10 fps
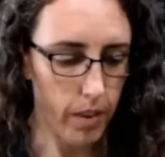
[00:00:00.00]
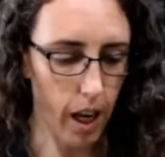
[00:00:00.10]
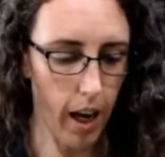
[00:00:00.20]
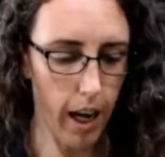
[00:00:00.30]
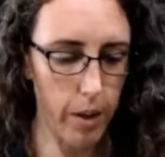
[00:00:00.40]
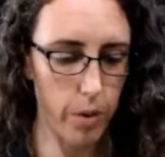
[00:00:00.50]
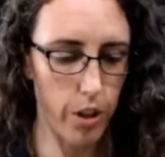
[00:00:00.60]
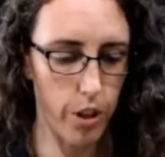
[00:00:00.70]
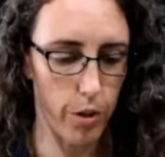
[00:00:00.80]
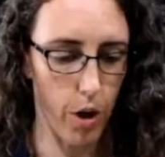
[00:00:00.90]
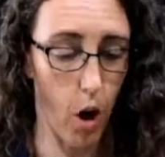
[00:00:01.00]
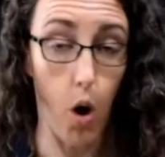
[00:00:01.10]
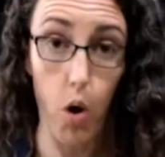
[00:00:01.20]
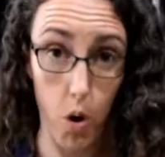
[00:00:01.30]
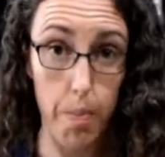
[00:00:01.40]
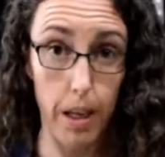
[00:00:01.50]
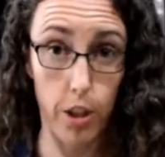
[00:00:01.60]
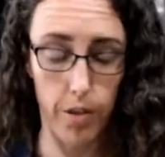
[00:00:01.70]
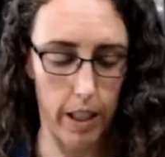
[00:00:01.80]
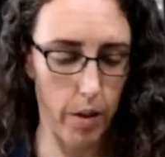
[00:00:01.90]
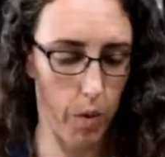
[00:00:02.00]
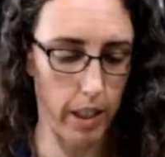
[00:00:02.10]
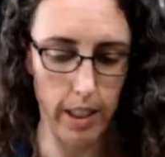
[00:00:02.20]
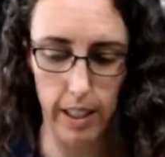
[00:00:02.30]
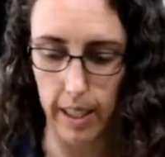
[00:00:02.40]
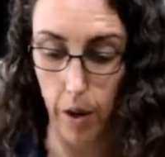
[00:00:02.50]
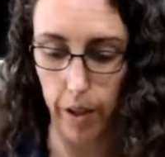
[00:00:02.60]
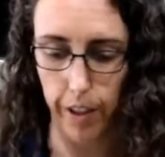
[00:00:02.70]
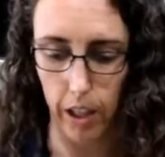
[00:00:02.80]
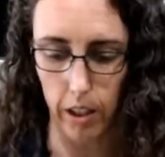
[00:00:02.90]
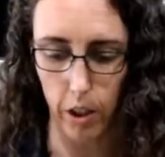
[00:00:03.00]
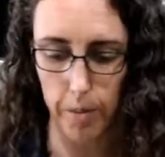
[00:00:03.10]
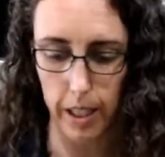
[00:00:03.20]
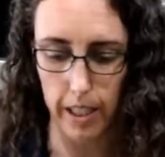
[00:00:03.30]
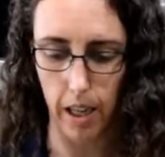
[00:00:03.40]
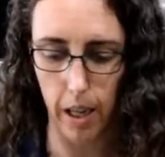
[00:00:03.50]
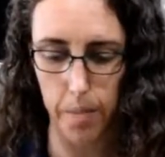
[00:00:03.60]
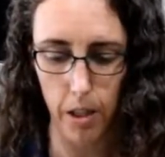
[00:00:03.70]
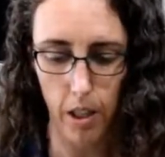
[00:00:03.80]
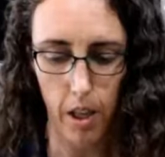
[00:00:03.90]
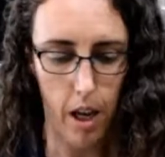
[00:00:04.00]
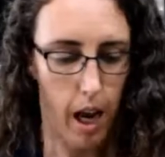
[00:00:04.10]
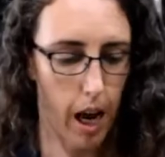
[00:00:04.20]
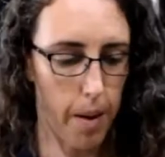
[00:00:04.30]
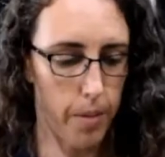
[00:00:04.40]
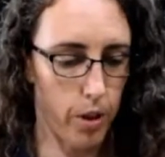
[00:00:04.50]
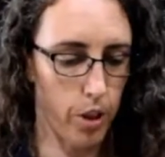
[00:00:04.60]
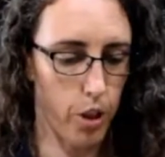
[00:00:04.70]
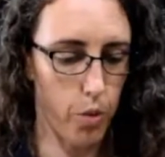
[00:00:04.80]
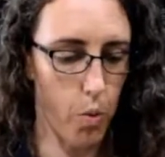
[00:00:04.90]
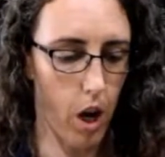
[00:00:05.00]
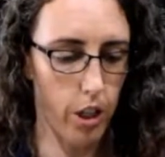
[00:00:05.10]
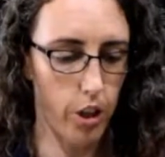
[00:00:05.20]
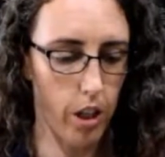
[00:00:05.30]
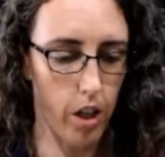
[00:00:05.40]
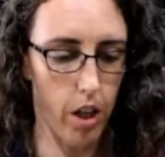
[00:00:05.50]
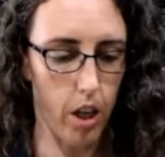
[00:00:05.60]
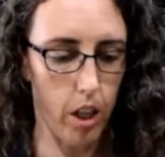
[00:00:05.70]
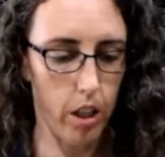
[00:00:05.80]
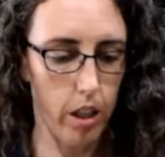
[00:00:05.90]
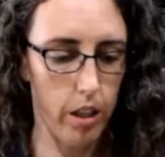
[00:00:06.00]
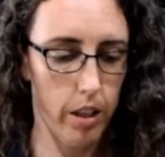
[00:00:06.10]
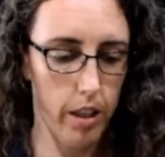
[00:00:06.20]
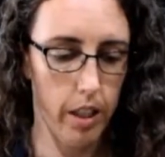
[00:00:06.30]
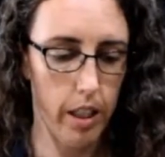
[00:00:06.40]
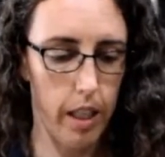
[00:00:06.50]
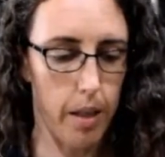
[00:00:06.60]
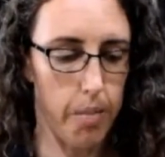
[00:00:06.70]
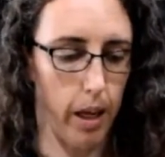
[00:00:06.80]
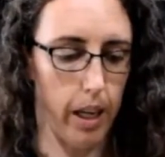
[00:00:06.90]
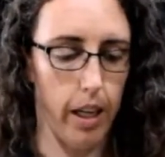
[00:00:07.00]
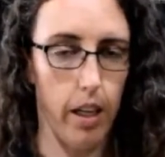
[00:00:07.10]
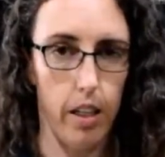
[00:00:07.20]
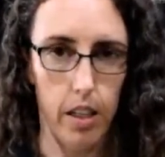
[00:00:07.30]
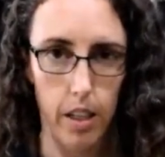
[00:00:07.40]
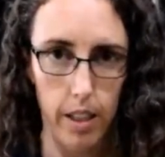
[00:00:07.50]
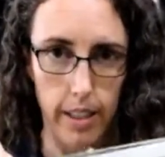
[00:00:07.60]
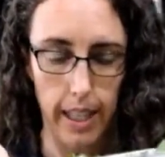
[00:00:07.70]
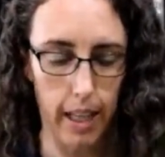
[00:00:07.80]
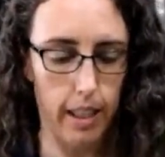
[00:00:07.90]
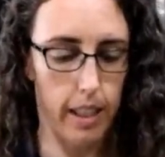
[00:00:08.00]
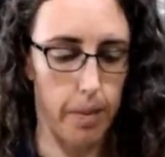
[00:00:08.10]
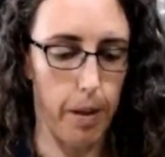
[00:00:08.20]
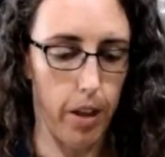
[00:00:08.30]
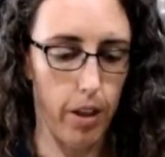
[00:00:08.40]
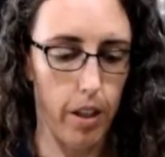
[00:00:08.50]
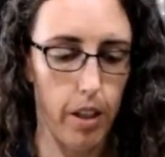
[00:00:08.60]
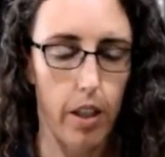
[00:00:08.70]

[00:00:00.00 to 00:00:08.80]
I will do a whole bunch of it at once because now I've got a little bit of time. I'm going to wash it all in my salad spinner,